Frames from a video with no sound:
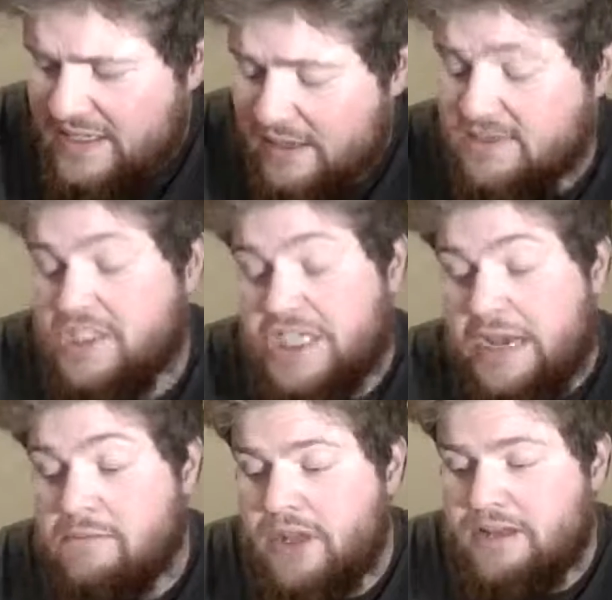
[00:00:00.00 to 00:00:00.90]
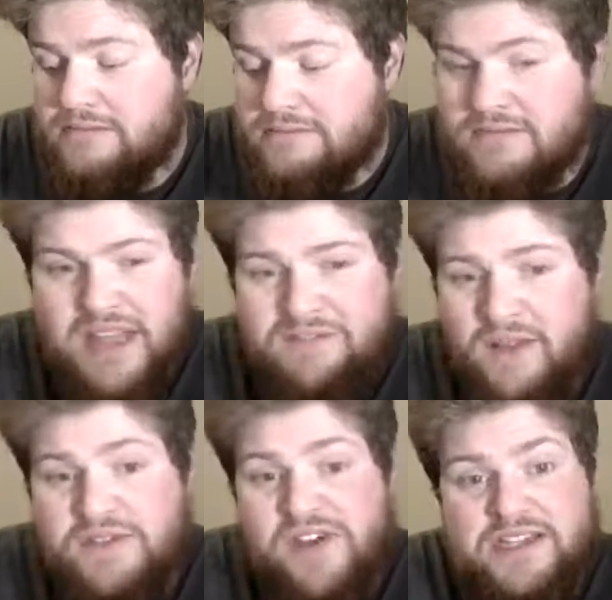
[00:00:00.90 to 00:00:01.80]
that was a shame, really. That
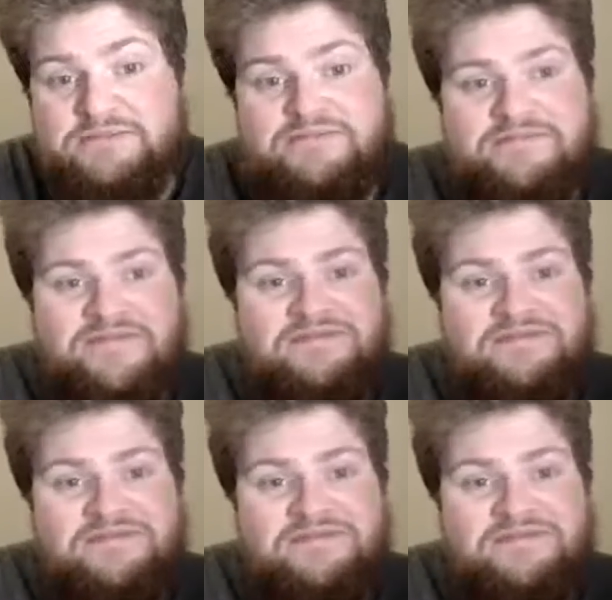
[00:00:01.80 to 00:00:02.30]
film is fine.